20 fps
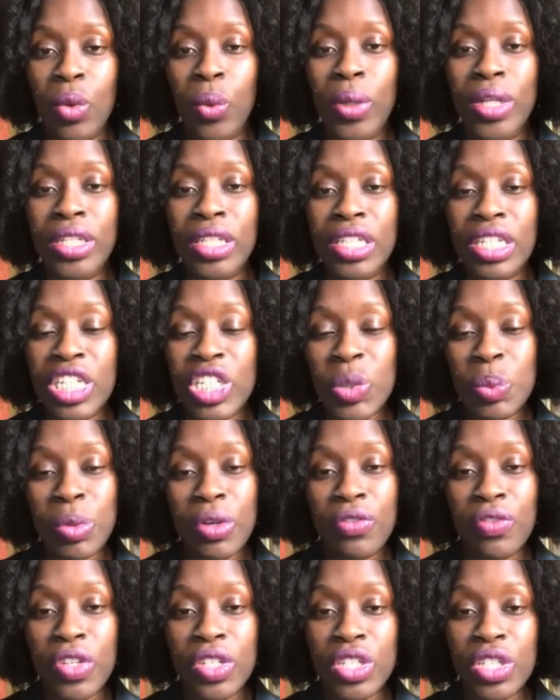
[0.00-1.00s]
what each
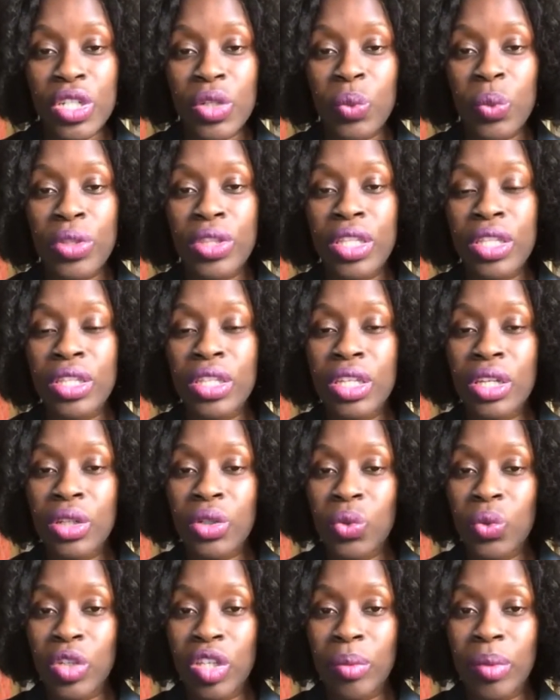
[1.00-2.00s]
provision within the
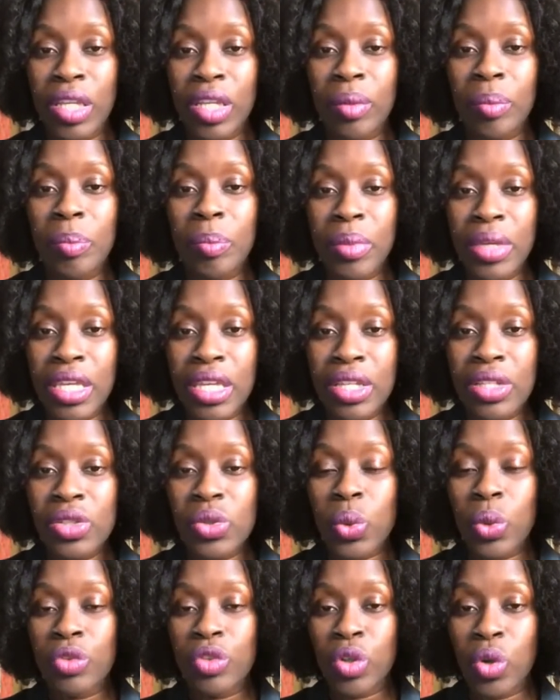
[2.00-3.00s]
agreement means
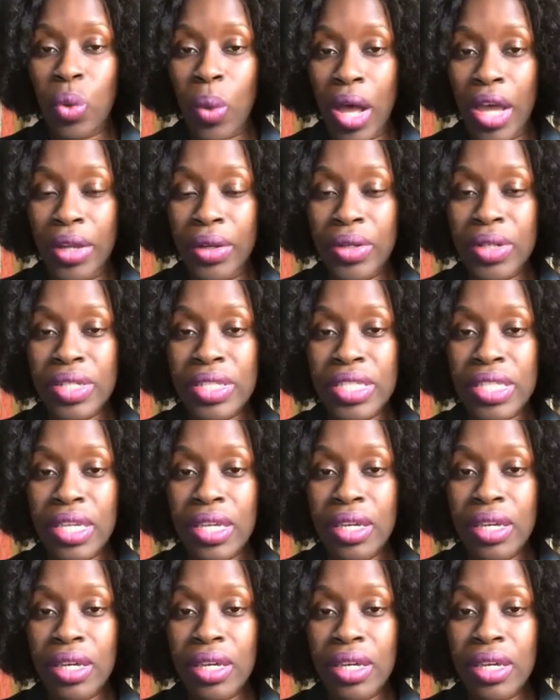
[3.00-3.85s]
or requires,